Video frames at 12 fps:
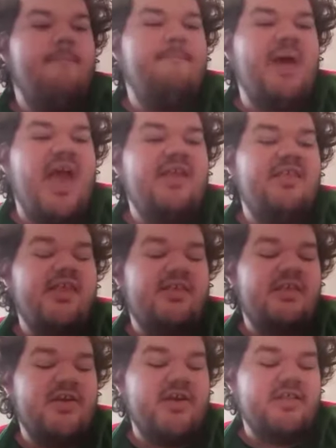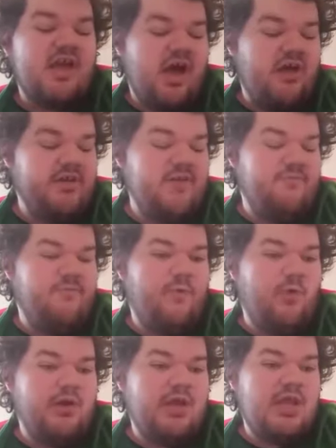basic series
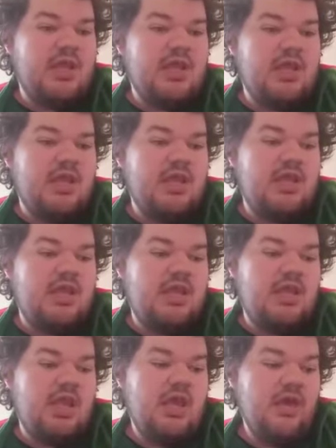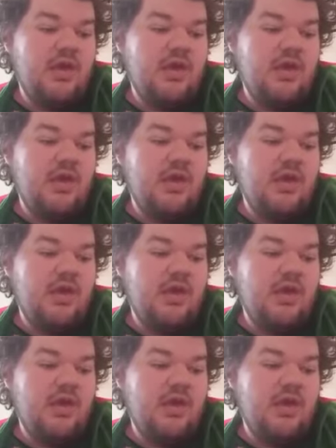140